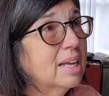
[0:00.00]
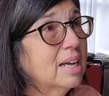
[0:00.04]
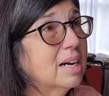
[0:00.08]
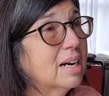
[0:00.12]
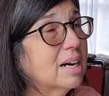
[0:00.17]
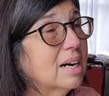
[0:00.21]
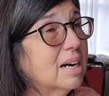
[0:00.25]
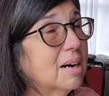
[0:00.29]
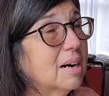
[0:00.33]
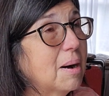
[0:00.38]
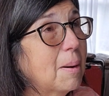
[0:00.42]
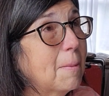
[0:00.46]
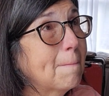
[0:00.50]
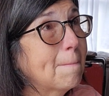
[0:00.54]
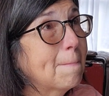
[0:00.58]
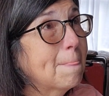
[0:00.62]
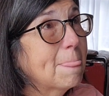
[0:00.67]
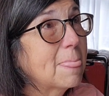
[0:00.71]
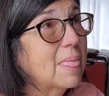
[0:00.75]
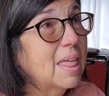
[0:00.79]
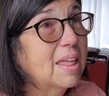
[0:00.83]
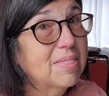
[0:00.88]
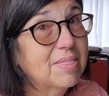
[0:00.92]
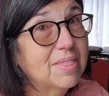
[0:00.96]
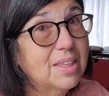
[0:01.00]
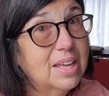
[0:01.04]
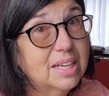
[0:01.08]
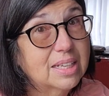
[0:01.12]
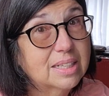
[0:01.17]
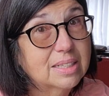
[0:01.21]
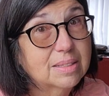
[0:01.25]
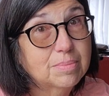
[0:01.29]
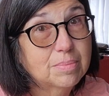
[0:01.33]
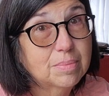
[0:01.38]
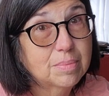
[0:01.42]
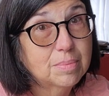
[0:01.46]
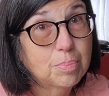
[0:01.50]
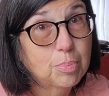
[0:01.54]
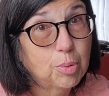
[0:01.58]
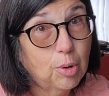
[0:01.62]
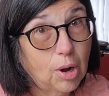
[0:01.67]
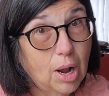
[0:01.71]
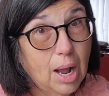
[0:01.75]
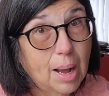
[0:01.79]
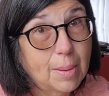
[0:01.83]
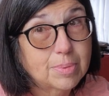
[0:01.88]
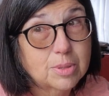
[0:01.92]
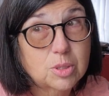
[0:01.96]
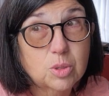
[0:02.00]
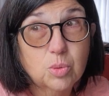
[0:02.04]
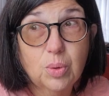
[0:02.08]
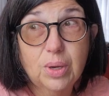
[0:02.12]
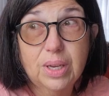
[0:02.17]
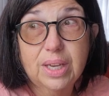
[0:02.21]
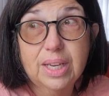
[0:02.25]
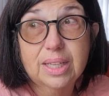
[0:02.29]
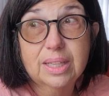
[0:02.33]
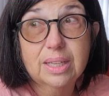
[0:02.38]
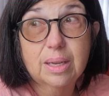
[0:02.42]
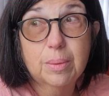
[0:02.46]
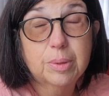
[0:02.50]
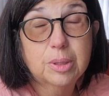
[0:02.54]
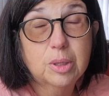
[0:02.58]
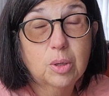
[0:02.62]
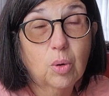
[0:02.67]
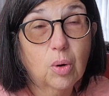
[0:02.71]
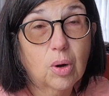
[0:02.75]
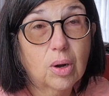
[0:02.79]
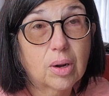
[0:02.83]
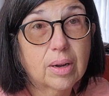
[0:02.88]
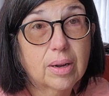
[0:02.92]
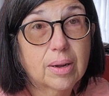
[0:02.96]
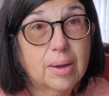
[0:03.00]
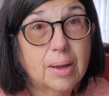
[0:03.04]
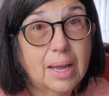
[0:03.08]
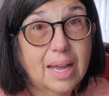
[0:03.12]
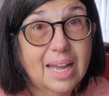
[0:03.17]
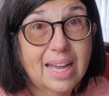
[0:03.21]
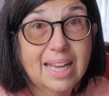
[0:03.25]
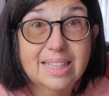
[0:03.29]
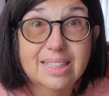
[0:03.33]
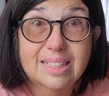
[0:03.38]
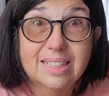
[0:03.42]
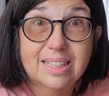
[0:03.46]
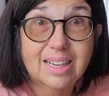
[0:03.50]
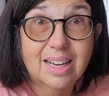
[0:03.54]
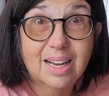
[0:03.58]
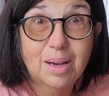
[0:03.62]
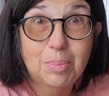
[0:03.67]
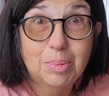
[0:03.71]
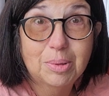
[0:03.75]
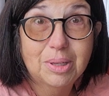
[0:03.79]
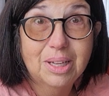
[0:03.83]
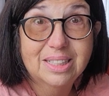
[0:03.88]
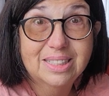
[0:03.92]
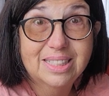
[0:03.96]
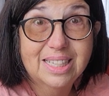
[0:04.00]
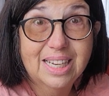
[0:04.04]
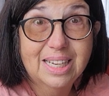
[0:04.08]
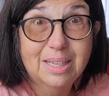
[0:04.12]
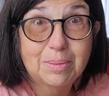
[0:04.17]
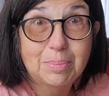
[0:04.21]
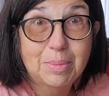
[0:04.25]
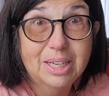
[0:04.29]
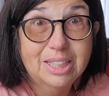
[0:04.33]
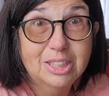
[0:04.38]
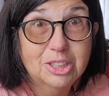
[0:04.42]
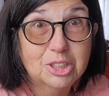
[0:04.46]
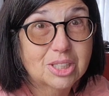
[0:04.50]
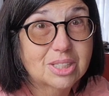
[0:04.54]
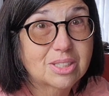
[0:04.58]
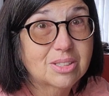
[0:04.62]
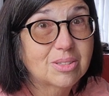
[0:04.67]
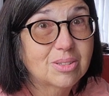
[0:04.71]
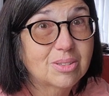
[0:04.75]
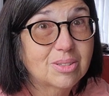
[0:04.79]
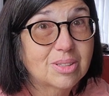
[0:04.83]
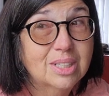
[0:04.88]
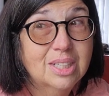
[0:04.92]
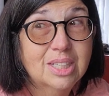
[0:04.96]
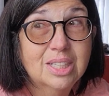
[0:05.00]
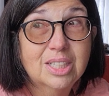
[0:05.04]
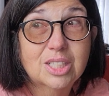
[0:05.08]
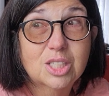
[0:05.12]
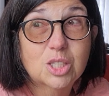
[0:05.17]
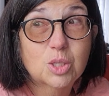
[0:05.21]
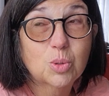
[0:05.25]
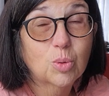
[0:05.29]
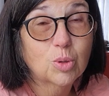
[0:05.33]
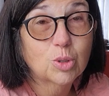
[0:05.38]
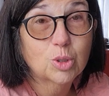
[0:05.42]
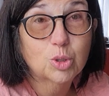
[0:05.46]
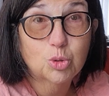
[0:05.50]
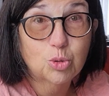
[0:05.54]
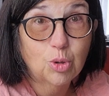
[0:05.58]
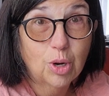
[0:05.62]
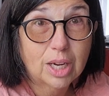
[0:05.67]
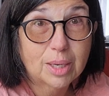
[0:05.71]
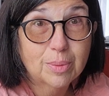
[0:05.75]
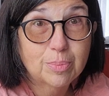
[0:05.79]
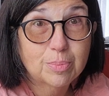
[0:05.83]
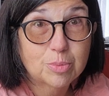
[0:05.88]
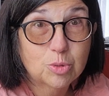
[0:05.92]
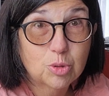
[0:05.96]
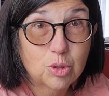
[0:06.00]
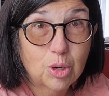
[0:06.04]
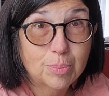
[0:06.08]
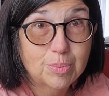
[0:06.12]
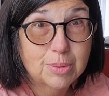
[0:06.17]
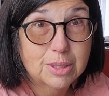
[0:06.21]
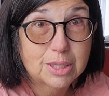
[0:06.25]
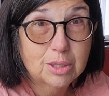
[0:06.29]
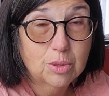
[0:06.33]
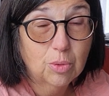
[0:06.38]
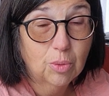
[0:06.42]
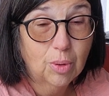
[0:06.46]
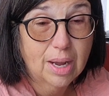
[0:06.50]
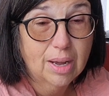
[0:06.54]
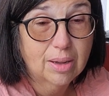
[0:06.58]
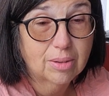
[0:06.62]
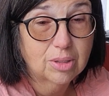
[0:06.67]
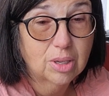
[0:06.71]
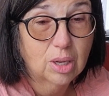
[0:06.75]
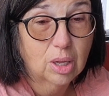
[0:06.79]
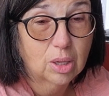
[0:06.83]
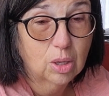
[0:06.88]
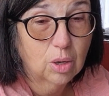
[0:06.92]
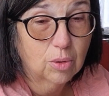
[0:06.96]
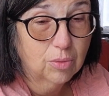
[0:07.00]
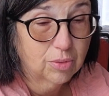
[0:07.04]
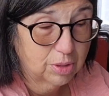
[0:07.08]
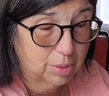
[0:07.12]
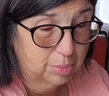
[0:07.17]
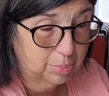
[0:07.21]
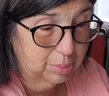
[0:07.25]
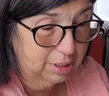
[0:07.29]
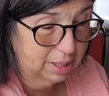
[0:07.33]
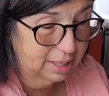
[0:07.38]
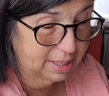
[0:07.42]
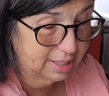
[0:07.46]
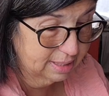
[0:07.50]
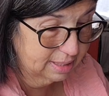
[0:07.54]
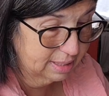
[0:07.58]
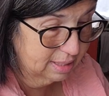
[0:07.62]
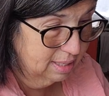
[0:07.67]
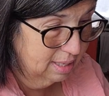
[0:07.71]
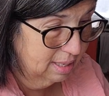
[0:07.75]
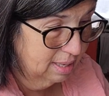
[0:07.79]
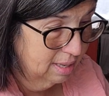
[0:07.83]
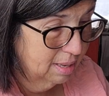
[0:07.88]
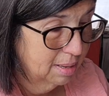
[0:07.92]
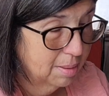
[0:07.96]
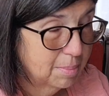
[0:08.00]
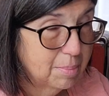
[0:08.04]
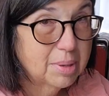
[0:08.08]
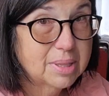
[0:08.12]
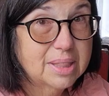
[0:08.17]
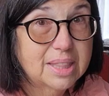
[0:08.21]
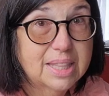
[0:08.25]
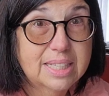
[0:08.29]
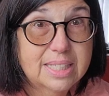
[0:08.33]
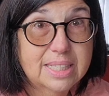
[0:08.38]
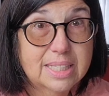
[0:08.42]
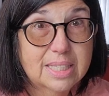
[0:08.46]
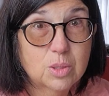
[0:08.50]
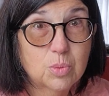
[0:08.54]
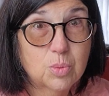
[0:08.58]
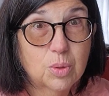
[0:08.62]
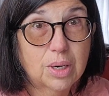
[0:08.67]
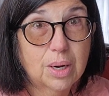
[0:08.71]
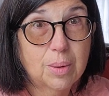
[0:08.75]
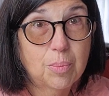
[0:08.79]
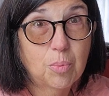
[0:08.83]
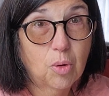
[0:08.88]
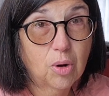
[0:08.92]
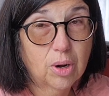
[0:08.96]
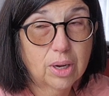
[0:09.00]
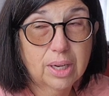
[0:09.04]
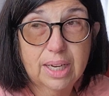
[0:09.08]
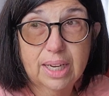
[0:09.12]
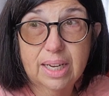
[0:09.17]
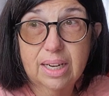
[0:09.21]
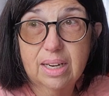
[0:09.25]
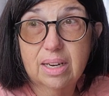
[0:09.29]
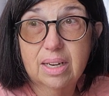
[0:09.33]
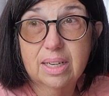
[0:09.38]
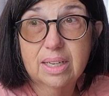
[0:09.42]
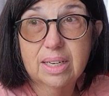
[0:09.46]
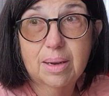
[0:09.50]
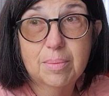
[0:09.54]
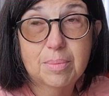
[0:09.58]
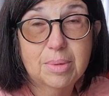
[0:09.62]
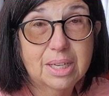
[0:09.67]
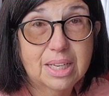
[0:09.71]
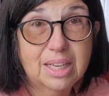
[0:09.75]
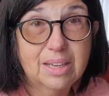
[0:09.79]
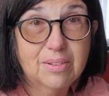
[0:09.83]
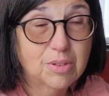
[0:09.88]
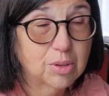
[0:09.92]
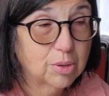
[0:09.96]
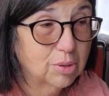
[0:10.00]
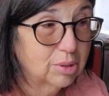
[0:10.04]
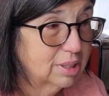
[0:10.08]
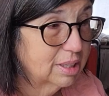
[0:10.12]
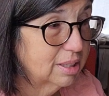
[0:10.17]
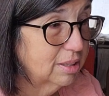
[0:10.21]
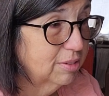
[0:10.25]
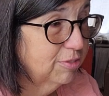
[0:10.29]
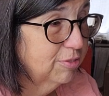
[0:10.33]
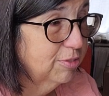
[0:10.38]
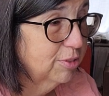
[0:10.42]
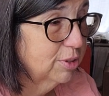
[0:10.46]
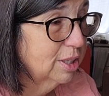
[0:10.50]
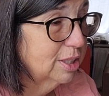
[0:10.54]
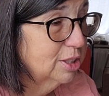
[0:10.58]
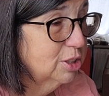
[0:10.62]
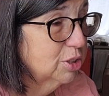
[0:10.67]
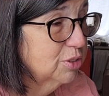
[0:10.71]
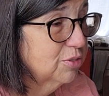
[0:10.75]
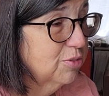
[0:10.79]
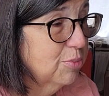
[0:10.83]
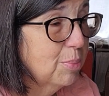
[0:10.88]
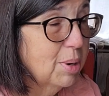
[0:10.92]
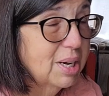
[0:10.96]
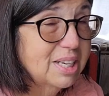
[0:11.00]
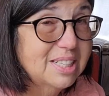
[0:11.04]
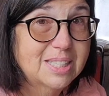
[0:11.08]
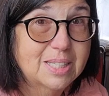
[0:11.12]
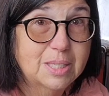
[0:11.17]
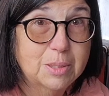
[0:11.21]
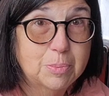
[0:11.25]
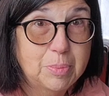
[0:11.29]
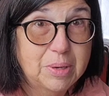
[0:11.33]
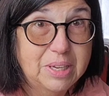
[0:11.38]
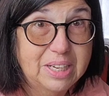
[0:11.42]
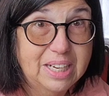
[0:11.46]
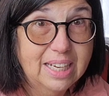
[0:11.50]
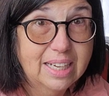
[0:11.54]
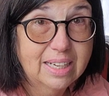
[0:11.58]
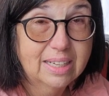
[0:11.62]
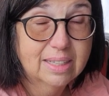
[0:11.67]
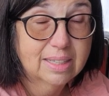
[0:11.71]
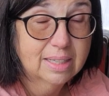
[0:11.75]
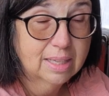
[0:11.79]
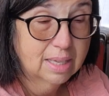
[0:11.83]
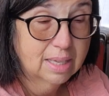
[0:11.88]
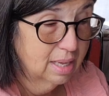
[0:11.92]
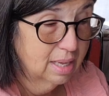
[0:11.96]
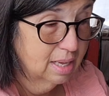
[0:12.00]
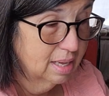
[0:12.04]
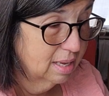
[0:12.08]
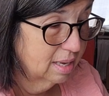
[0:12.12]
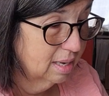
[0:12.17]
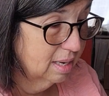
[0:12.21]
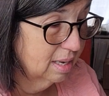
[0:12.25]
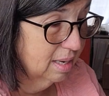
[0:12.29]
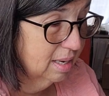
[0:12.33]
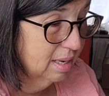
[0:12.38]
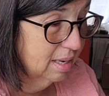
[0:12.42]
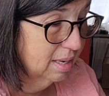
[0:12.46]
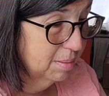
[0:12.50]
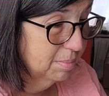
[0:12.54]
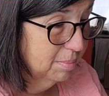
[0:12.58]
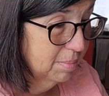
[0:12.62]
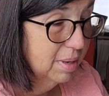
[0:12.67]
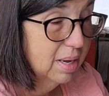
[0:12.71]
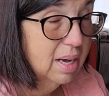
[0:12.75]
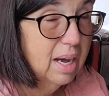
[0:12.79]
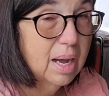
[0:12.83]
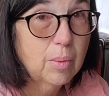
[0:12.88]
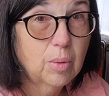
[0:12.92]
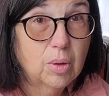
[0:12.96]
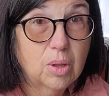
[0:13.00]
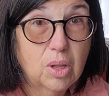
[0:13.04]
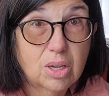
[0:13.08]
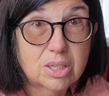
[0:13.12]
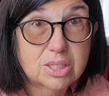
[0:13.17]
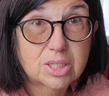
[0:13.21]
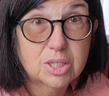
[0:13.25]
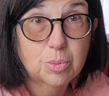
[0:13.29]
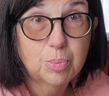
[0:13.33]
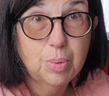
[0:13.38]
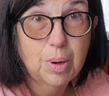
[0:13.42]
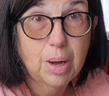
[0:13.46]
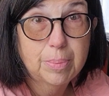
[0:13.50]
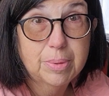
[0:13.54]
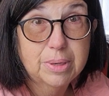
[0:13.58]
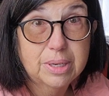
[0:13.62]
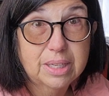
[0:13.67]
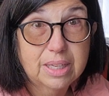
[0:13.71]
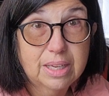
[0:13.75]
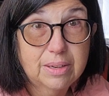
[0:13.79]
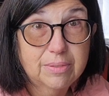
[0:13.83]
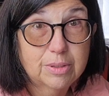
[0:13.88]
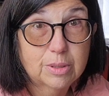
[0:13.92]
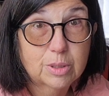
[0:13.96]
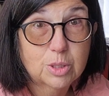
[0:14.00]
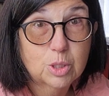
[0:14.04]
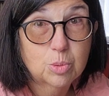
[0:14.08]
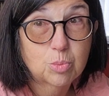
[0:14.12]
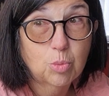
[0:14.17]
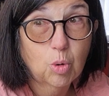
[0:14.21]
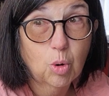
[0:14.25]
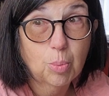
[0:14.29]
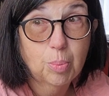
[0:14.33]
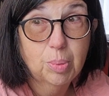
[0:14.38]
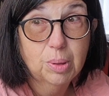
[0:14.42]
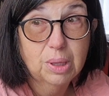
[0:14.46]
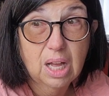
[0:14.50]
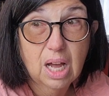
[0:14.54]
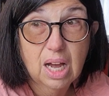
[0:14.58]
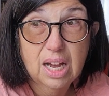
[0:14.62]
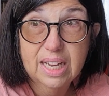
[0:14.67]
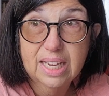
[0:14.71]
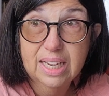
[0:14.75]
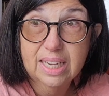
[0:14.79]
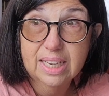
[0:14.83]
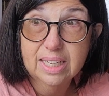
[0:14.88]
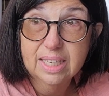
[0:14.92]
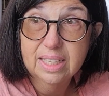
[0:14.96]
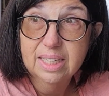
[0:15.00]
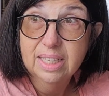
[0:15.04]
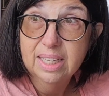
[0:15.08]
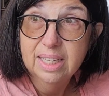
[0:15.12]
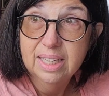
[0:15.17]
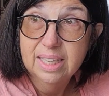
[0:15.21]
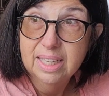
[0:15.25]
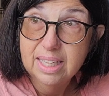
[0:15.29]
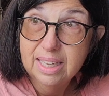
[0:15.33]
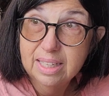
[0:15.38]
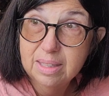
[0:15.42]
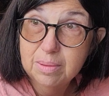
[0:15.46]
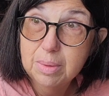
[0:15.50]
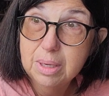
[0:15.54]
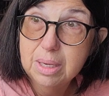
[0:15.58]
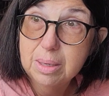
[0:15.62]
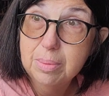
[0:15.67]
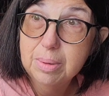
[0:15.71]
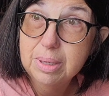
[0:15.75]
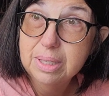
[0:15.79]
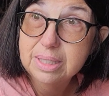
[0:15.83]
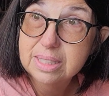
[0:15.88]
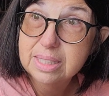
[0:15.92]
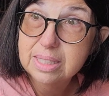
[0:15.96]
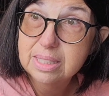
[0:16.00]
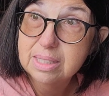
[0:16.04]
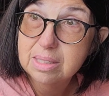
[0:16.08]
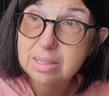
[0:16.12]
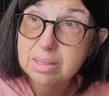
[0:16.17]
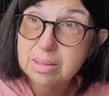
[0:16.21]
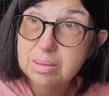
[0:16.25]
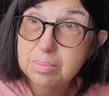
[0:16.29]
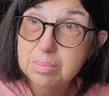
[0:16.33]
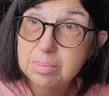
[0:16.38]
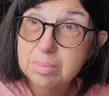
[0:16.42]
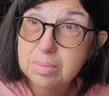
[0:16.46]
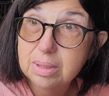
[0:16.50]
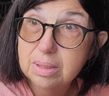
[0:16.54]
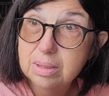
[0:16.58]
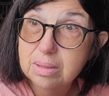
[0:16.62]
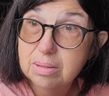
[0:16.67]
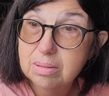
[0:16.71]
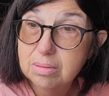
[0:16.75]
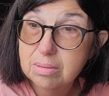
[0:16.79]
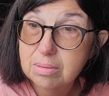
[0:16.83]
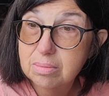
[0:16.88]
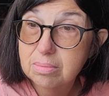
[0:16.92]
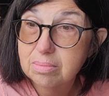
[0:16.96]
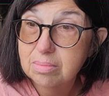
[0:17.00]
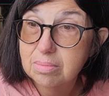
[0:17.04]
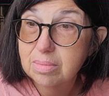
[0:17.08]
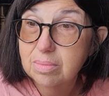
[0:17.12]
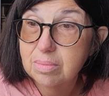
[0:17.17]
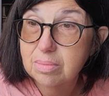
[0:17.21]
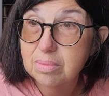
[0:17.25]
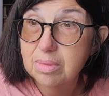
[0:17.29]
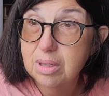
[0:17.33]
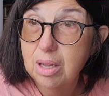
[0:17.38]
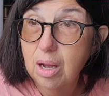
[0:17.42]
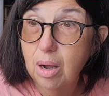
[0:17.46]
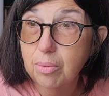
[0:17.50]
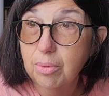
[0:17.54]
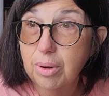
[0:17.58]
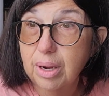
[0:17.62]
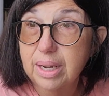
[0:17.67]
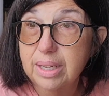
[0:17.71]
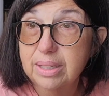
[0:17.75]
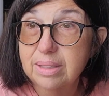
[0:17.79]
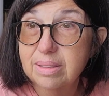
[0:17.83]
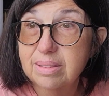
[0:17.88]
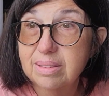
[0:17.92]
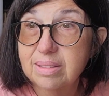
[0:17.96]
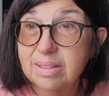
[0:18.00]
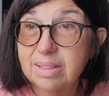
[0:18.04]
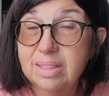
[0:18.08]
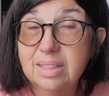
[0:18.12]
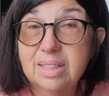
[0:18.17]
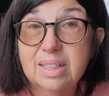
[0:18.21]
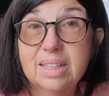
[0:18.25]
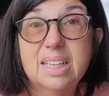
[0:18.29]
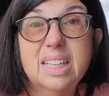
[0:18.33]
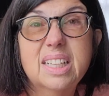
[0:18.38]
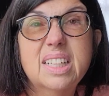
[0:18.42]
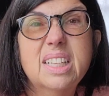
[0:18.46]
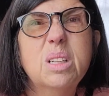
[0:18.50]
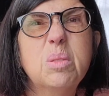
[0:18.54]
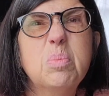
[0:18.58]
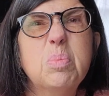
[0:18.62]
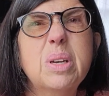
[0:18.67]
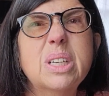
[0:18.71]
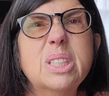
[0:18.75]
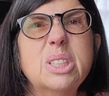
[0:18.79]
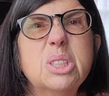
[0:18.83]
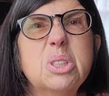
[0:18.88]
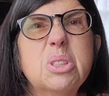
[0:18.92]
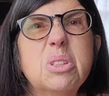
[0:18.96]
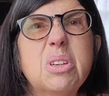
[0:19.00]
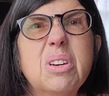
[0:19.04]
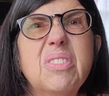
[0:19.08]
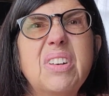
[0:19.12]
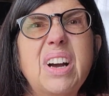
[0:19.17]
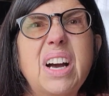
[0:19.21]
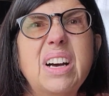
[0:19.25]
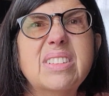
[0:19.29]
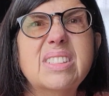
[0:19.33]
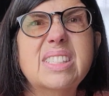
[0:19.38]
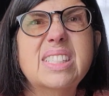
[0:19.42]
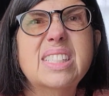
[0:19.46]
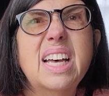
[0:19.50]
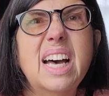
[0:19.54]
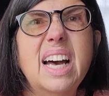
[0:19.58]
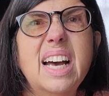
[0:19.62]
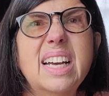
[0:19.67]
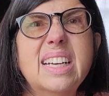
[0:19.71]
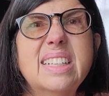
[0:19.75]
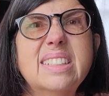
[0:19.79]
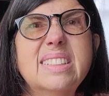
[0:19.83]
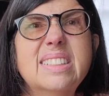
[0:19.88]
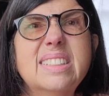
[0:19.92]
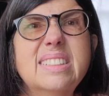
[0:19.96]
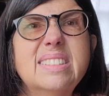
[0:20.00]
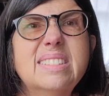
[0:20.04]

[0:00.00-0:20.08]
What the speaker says: And then perhaps a weekend up in York and a day in Manchester. So we're trepsing around all over the place. But this is what I'm working on. I'm going to give you a little footage of my spinning. I will also pop in and give you some more plying, and maybe some, not rain, a little picture of outside.